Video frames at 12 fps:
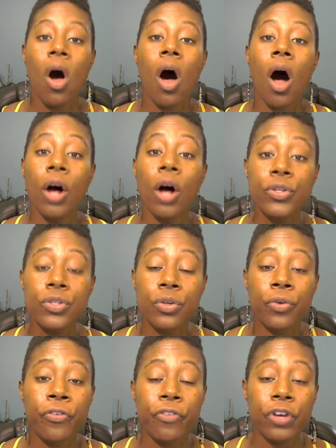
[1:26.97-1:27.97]
Also,
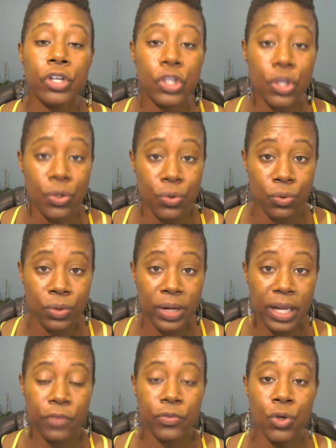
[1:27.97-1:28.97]
for you,
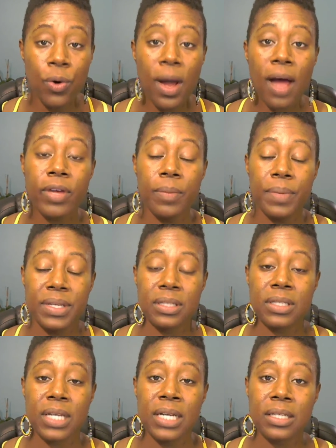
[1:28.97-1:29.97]
if you have a
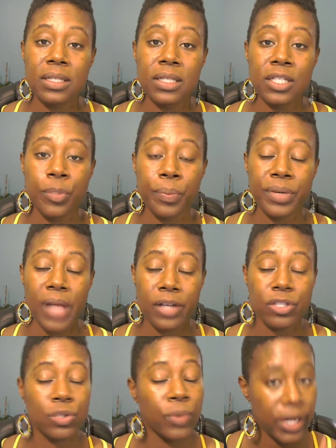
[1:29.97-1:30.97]
business entity to
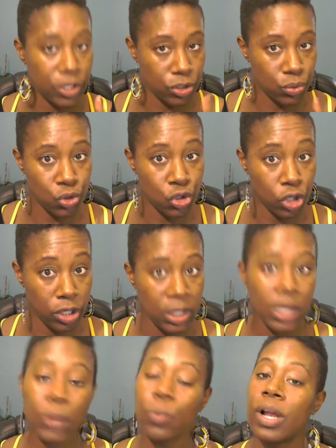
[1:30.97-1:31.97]
protect you, and you
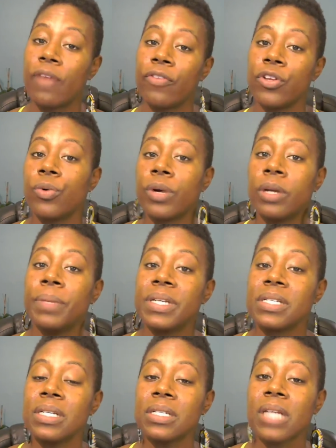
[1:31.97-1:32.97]
should whenever you are in
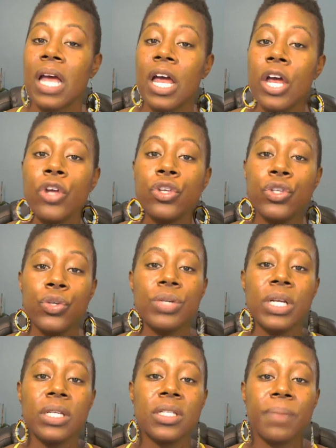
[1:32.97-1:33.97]
business, you
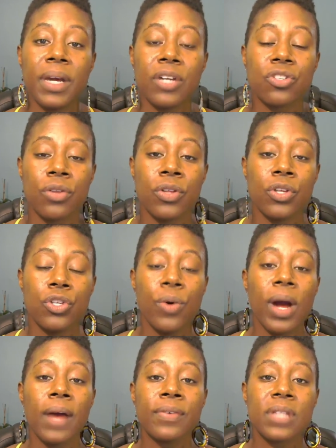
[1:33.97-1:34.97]
need to make sure that you
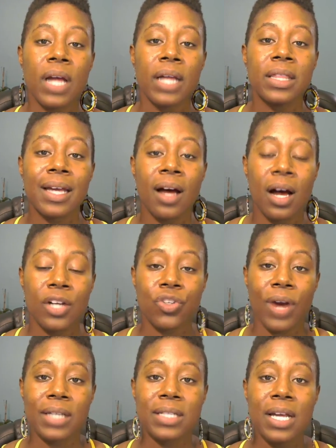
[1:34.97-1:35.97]
have signed the
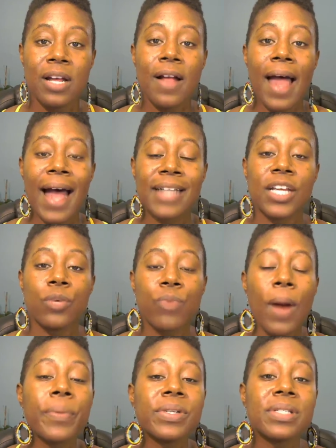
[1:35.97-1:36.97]
contract as a
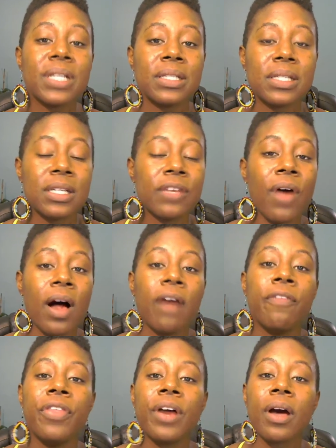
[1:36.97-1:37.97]
representative
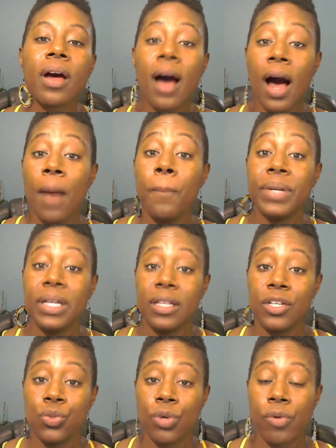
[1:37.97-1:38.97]
of the company
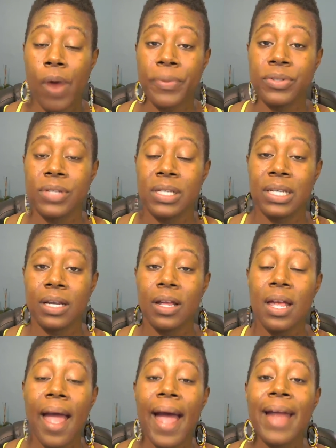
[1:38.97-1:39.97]
that you are representing
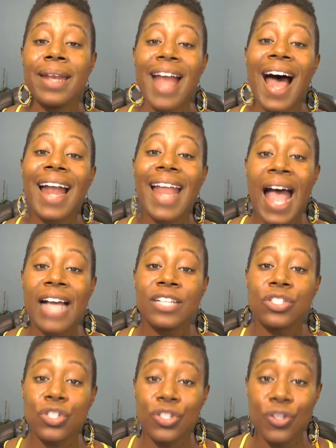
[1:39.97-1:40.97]
and not
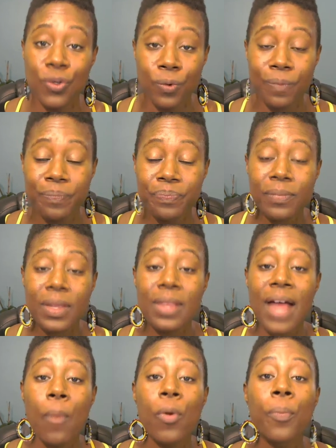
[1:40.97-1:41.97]
as you.
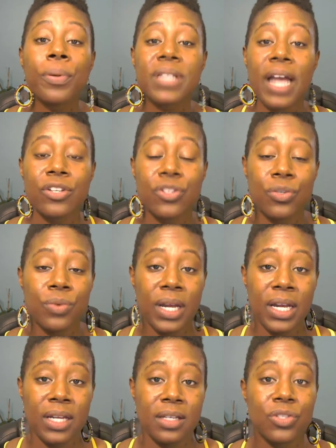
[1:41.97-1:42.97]
That will protect you
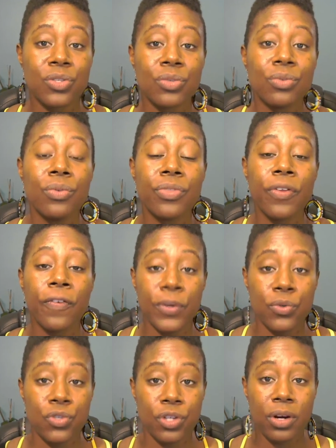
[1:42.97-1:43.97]
into the
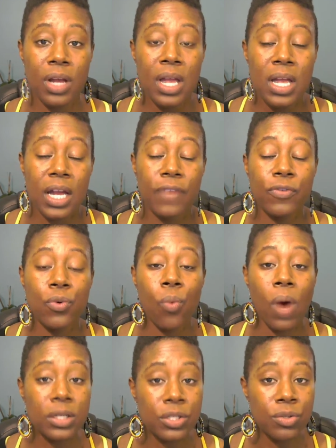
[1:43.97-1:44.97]
future. If you
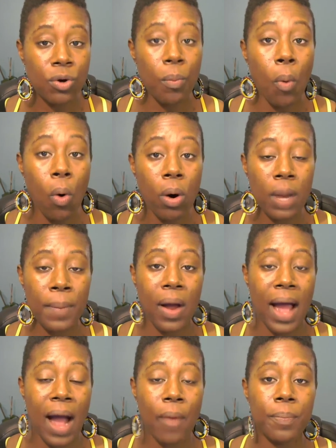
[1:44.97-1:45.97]
want to know more
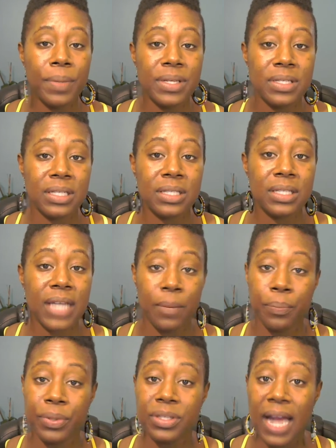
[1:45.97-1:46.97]
about how a business can
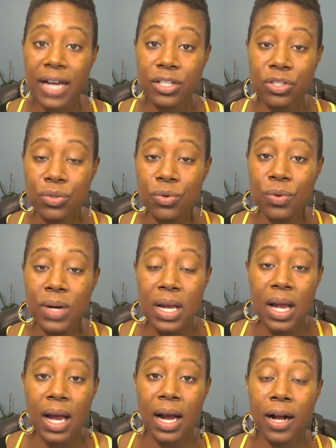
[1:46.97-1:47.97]
protect you
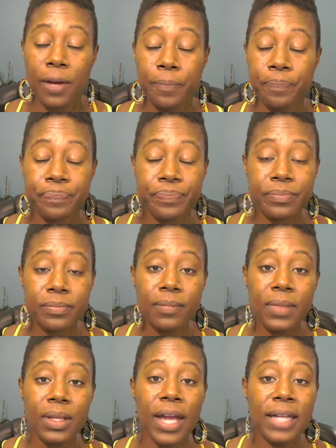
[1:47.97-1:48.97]
and
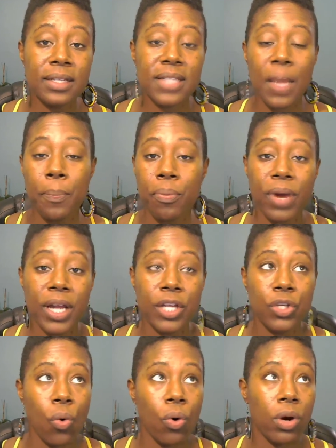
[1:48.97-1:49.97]
separate
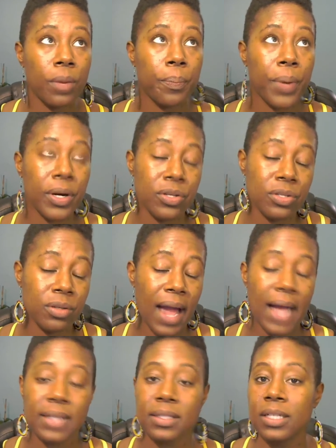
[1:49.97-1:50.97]
your personal
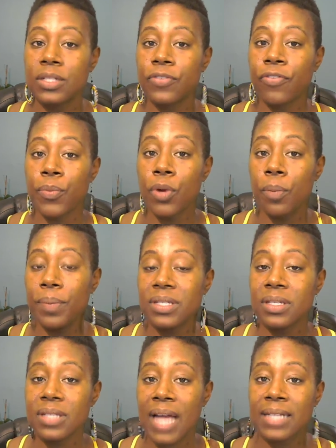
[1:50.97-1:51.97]
assets from your
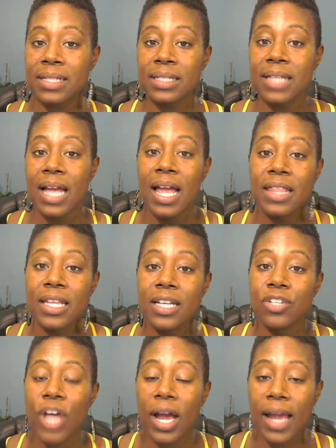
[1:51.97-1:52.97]
business assets,
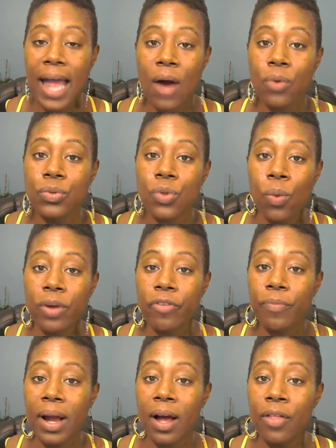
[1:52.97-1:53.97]
then check out one of
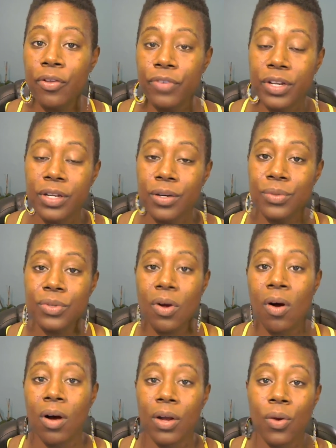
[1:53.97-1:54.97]
my other videos
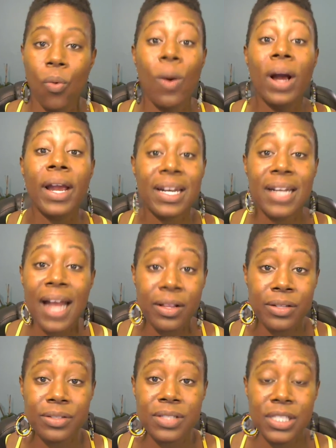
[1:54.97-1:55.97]
on what can an
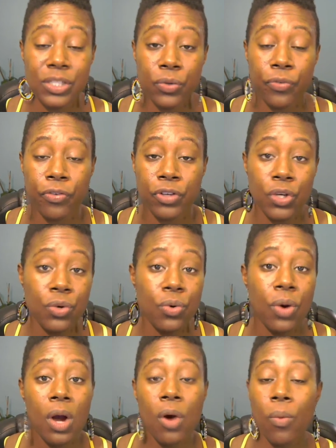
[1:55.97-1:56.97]
LLC do for
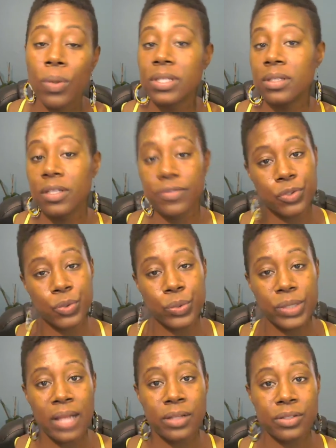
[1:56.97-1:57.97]
you, what's the difference between
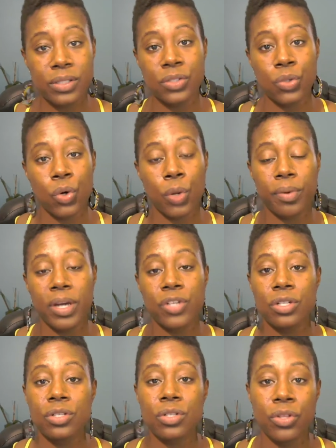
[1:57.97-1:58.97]
LLCs and corporations.